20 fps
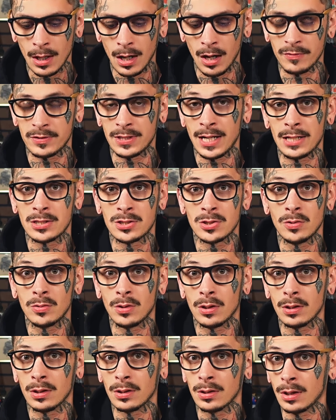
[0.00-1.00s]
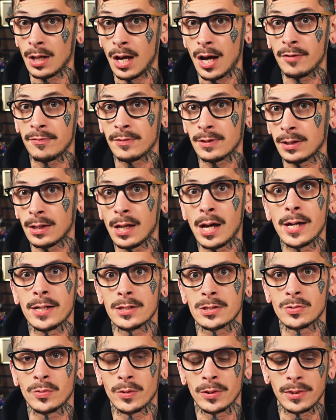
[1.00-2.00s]
I've tattooed live
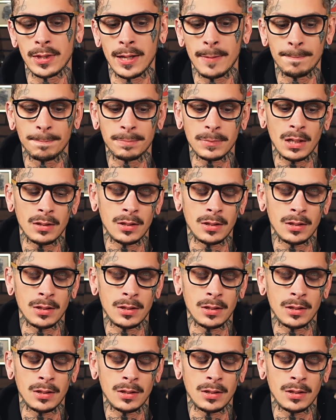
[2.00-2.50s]
clients with them.